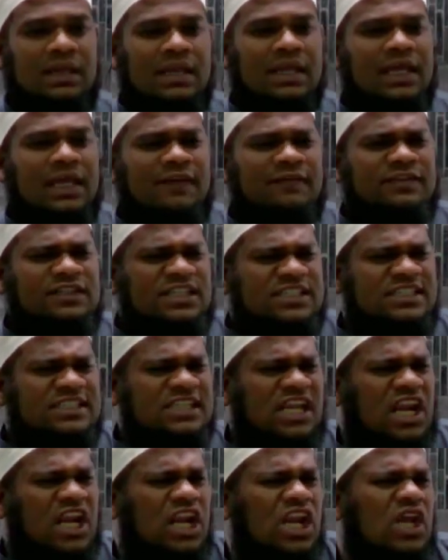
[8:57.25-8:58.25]
Meaning if
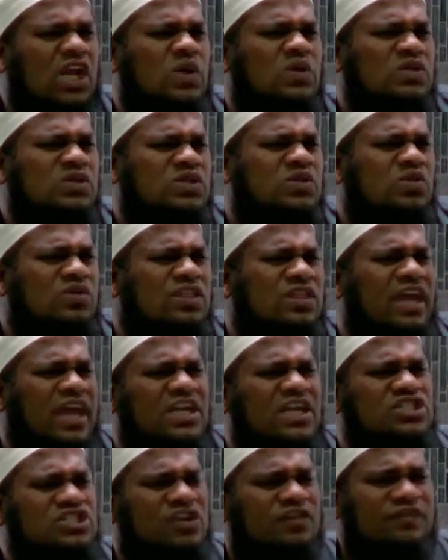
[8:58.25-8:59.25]
she's close to
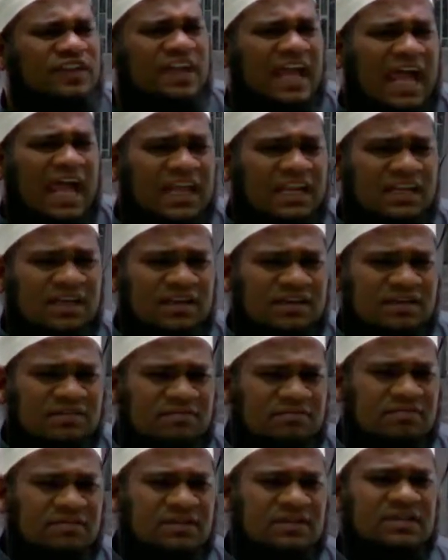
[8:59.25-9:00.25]
the age of
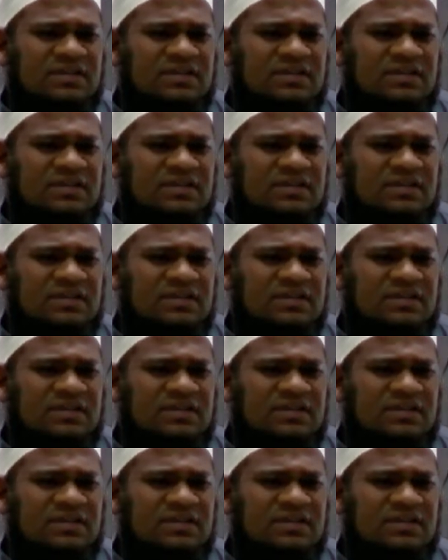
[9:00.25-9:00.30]
9,